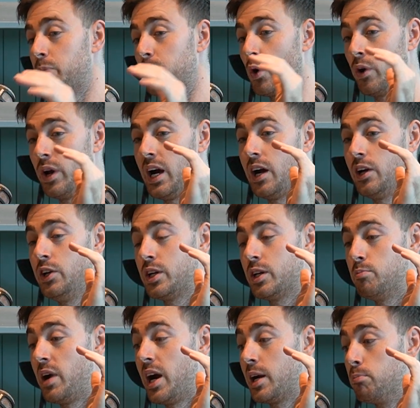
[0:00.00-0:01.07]
on how you can
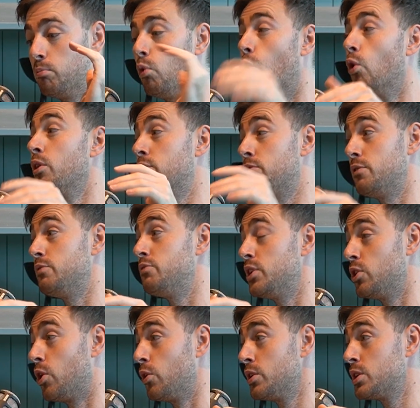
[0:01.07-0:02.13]
make more than
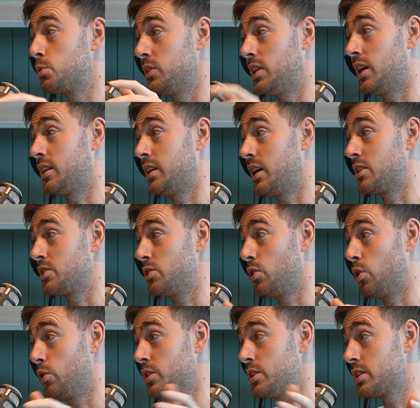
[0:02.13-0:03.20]
$50 with that
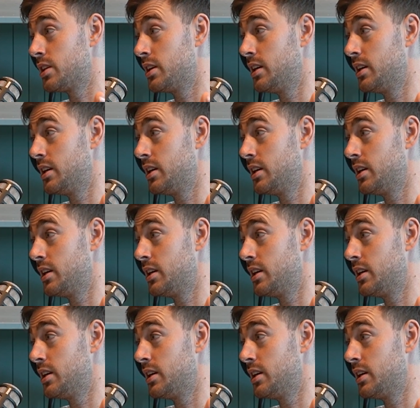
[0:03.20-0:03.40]
$1,000,